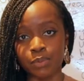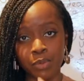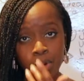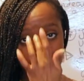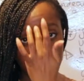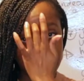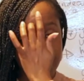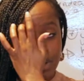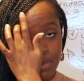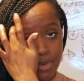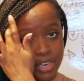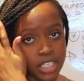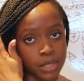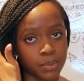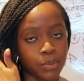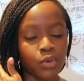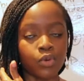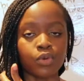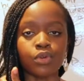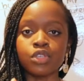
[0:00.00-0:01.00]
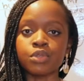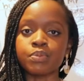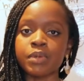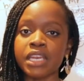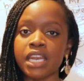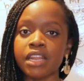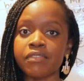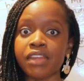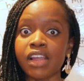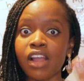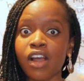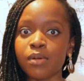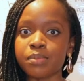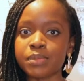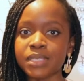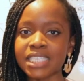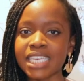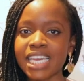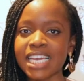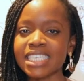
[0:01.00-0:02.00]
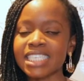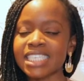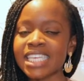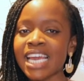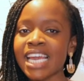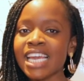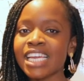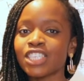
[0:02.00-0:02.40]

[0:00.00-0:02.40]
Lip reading: probably Grace Poole who's been living upstairs.